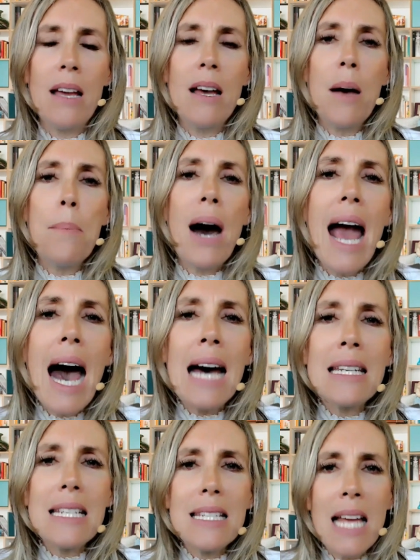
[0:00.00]
By
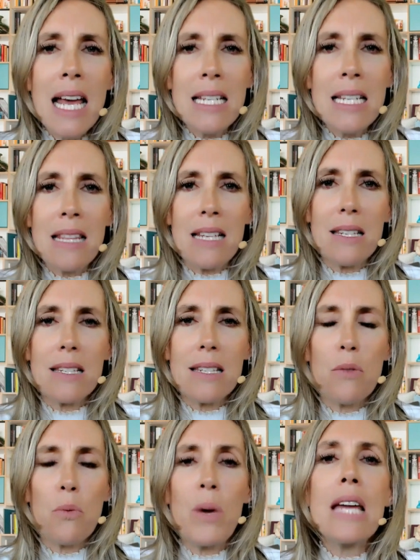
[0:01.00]
understanding this,
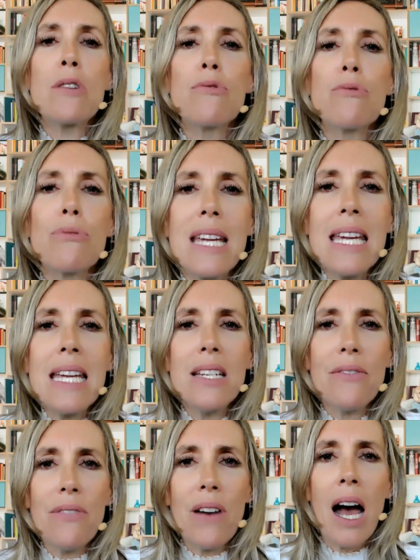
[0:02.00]
we can
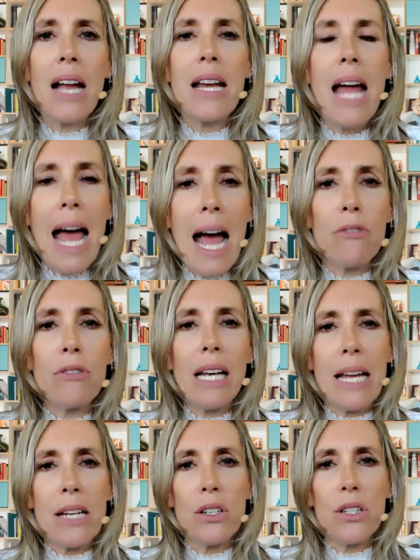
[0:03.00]
redefine our
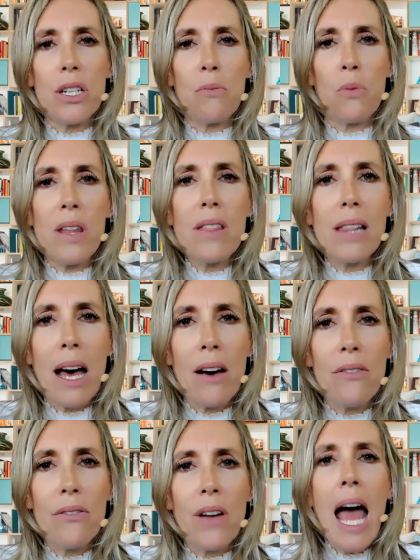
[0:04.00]
relationship with
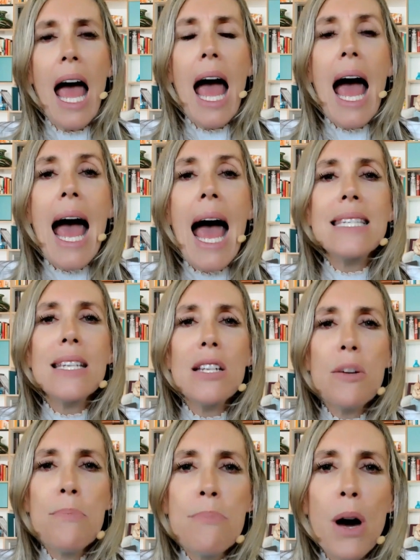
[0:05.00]
love as an
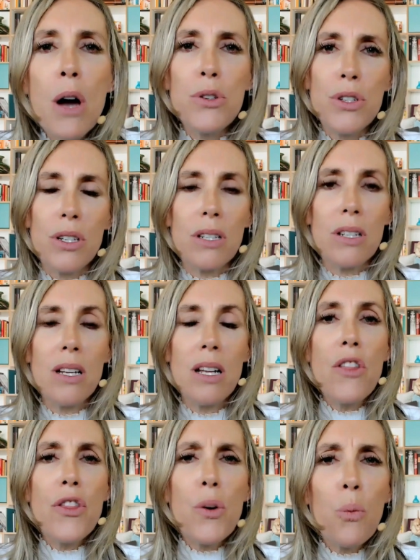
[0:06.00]
emotion
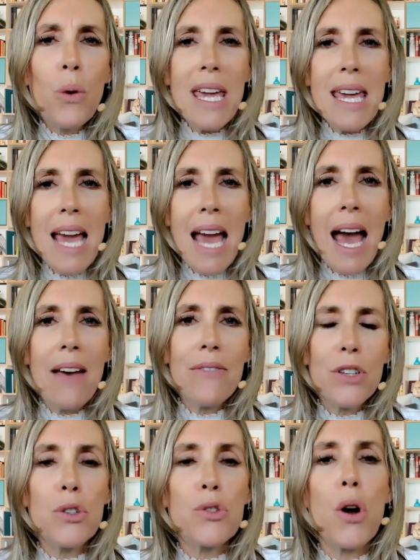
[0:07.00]
that we have
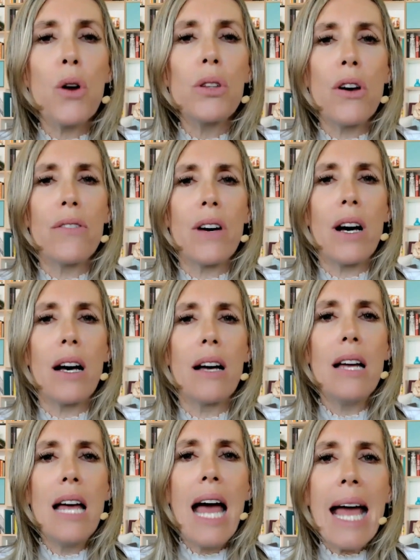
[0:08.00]
control over
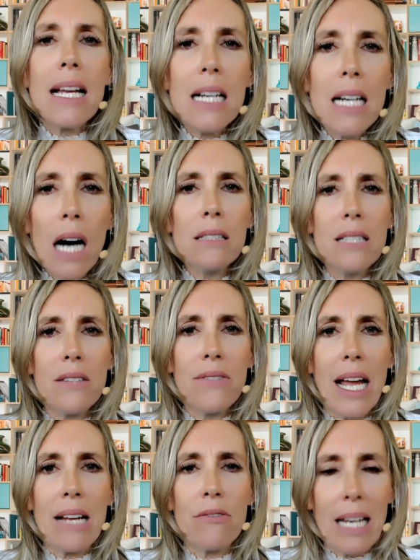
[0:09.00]
and
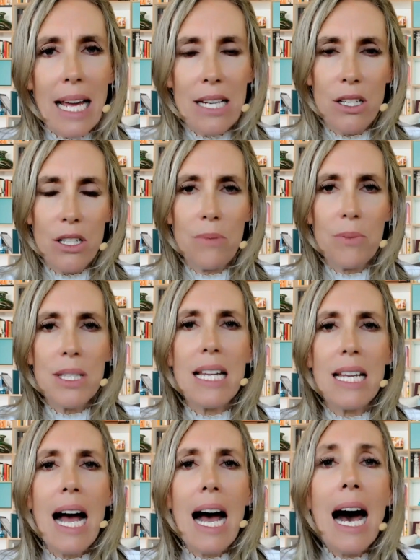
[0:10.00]
cultivate relationships
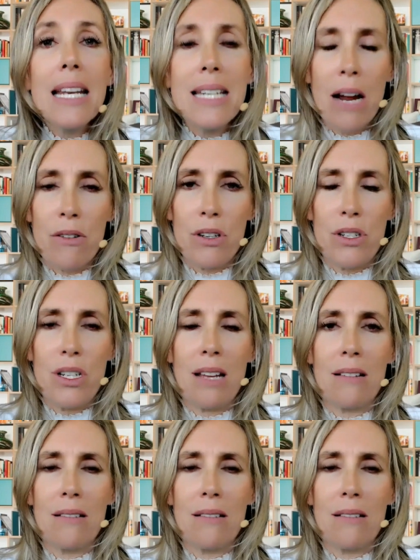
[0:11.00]
that are nourishing,